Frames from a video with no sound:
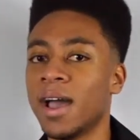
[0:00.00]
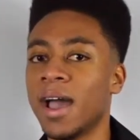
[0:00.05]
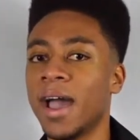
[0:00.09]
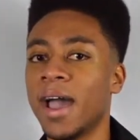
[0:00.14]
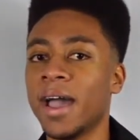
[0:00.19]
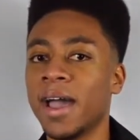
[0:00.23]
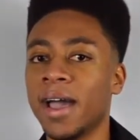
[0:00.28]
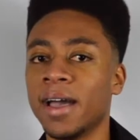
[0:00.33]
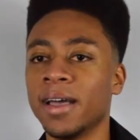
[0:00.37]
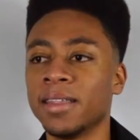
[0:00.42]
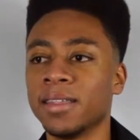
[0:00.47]

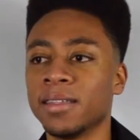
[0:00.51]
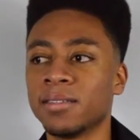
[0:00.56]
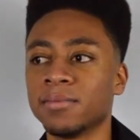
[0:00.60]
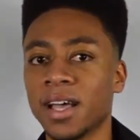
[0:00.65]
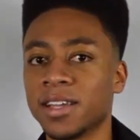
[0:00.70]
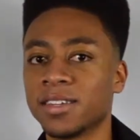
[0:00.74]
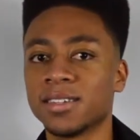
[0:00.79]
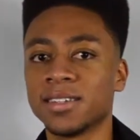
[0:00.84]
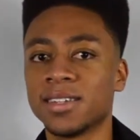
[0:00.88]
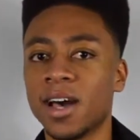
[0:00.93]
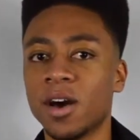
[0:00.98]
And
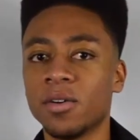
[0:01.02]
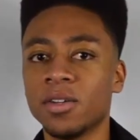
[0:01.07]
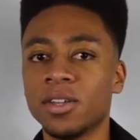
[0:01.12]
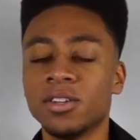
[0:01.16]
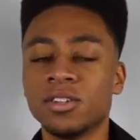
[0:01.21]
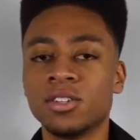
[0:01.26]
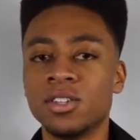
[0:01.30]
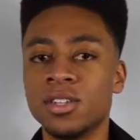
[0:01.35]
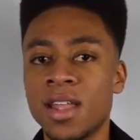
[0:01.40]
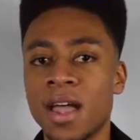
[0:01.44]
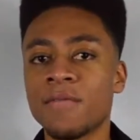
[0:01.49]
that's just how it
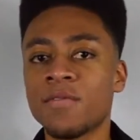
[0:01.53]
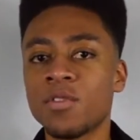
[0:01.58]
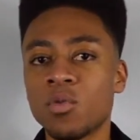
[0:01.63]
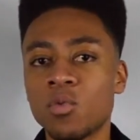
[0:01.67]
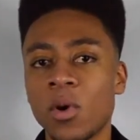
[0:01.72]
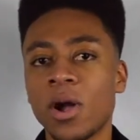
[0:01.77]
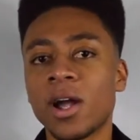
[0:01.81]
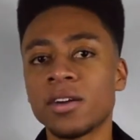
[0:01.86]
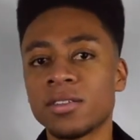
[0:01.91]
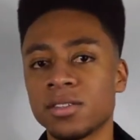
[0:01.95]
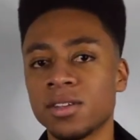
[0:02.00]
is. Never
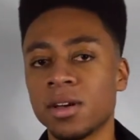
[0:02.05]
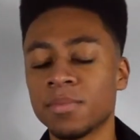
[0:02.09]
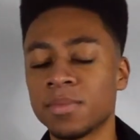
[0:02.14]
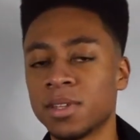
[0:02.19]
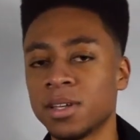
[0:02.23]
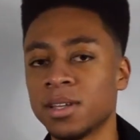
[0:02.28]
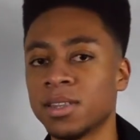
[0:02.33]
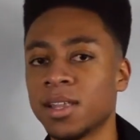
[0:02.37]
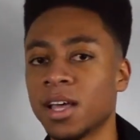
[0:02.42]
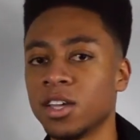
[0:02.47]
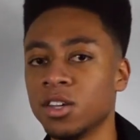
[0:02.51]
wear
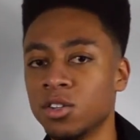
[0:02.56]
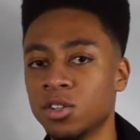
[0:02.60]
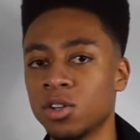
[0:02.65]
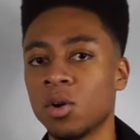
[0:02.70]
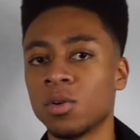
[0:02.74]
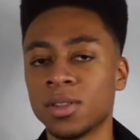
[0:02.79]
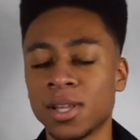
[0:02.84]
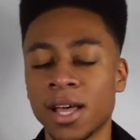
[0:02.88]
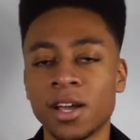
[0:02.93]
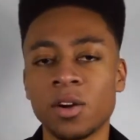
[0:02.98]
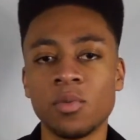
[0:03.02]
something that you
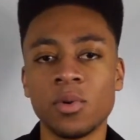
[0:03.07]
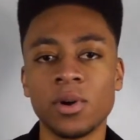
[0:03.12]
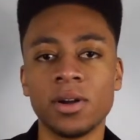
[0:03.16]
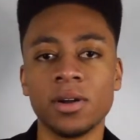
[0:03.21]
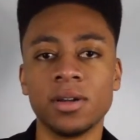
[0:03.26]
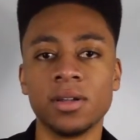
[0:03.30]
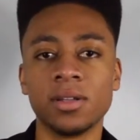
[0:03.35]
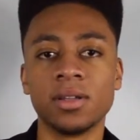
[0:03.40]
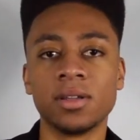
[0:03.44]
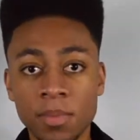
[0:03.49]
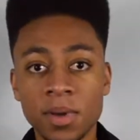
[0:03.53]
don't like wearing.